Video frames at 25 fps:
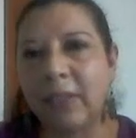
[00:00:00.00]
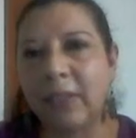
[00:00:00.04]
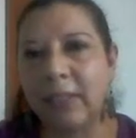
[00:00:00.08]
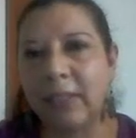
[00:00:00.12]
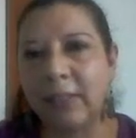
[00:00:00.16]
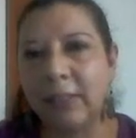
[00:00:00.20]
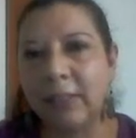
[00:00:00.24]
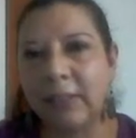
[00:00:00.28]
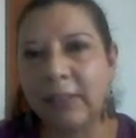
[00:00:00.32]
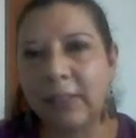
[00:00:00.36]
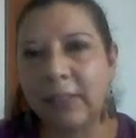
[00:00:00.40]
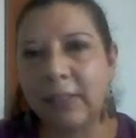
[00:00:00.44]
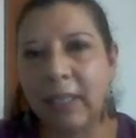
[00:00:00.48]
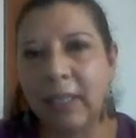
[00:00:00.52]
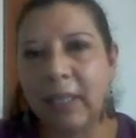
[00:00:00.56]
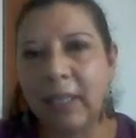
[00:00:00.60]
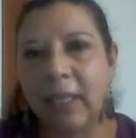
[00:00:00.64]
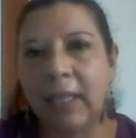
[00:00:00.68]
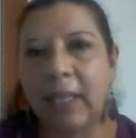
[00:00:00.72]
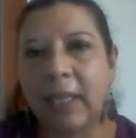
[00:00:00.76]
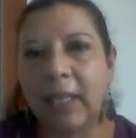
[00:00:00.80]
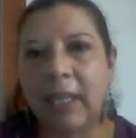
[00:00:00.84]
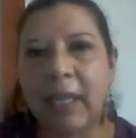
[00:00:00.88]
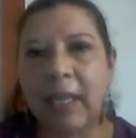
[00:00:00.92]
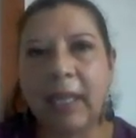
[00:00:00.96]
field
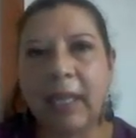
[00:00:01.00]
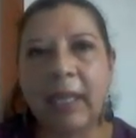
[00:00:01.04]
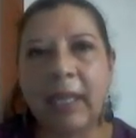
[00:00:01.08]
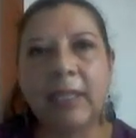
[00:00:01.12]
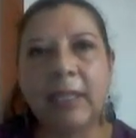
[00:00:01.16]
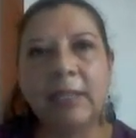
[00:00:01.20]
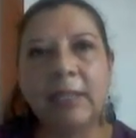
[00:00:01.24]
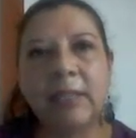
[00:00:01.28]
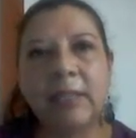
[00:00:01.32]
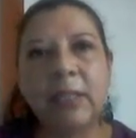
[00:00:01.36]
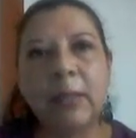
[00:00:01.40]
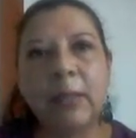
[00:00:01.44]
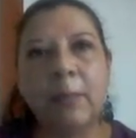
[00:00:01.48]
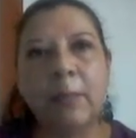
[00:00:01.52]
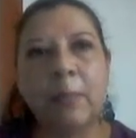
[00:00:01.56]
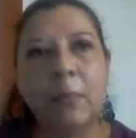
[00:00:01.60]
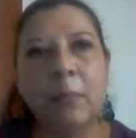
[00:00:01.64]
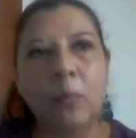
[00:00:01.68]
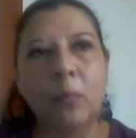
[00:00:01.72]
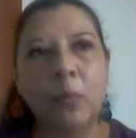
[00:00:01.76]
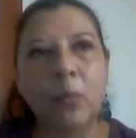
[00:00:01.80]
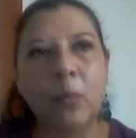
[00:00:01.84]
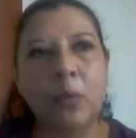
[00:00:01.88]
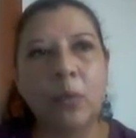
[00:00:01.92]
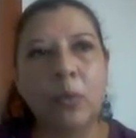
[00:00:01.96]
and
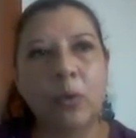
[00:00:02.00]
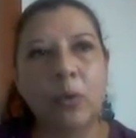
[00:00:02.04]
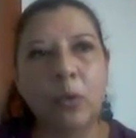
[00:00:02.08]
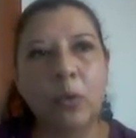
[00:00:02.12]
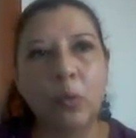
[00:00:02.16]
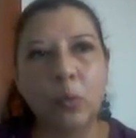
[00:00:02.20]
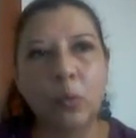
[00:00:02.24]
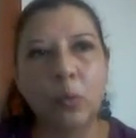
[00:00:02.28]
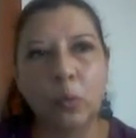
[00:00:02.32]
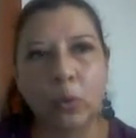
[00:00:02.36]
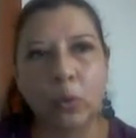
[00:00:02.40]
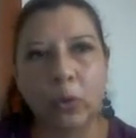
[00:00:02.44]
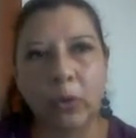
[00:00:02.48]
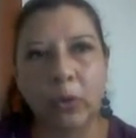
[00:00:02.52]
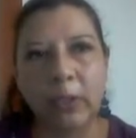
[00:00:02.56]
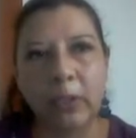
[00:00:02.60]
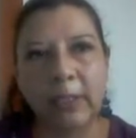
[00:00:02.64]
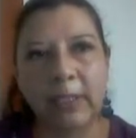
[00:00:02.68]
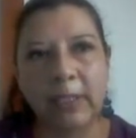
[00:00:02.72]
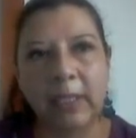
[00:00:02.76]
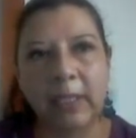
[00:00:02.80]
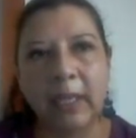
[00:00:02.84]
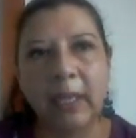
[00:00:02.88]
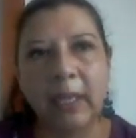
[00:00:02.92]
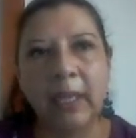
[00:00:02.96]
more
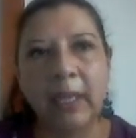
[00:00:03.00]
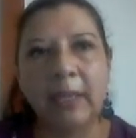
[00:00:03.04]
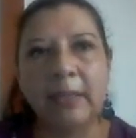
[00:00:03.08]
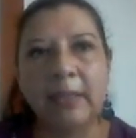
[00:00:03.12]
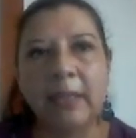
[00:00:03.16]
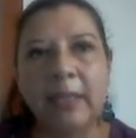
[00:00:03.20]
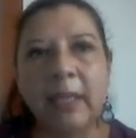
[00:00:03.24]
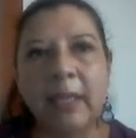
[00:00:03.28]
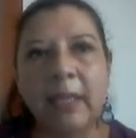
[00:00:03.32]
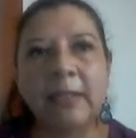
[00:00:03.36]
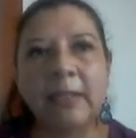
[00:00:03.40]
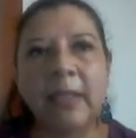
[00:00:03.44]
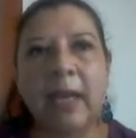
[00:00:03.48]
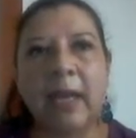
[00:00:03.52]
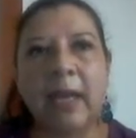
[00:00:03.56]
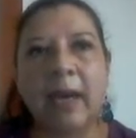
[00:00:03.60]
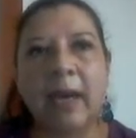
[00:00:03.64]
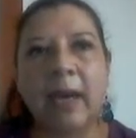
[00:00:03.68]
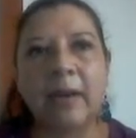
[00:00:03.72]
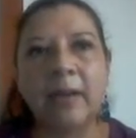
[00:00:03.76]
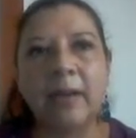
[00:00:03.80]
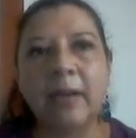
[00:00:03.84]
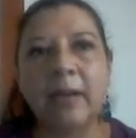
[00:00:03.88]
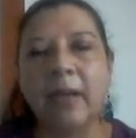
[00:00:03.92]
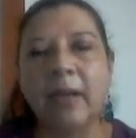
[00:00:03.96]
words that
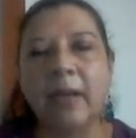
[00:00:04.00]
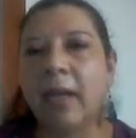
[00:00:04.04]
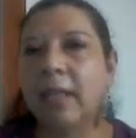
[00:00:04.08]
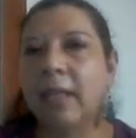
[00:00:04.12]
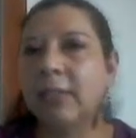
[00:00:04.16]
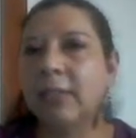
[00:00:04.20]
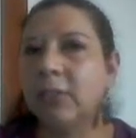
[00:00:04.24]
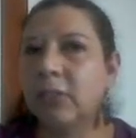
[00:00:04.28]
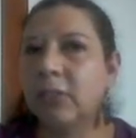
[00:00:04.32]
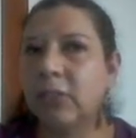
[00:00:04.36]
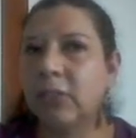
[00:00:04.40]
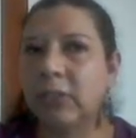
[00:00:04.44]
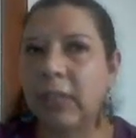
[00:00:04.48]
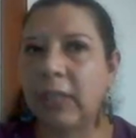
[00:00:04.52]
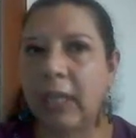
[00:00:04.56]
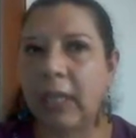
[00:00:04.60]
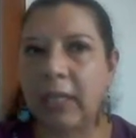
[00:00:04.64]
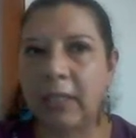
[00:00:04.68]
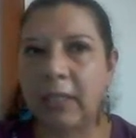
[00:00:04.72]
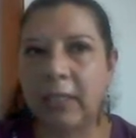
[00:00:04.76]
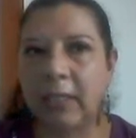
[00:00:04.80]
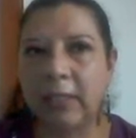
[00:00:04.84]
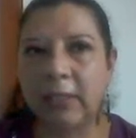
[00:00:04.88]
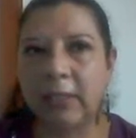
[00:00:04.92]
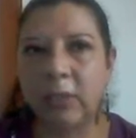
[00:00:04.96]
are
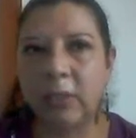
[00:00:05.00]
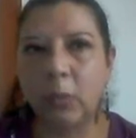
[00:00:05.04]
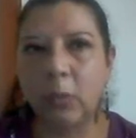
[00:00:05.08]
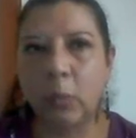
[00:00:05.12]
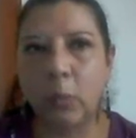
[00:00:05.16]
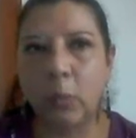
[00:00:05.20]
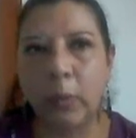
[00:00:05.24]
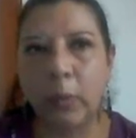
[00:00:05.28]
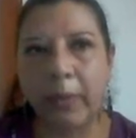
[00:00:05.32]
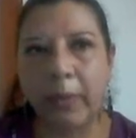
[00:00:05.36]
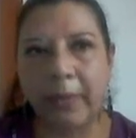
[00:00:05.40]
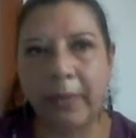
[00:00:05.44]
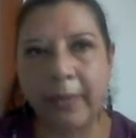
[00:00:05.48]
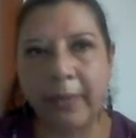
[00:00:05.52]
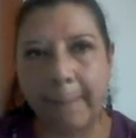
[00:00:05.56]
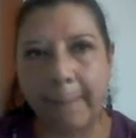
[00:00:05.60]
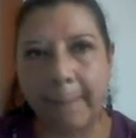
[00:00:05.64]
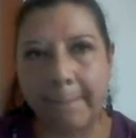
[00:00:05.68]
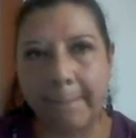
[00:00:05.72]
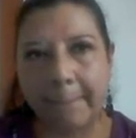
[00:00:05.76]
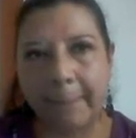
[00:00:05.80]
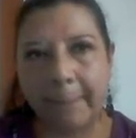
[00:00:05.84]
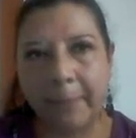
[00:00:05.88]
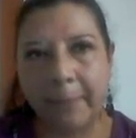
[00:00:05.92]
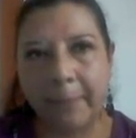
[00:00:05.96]
associated with
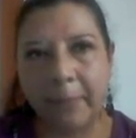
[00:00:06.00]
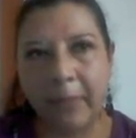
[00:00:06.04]
them.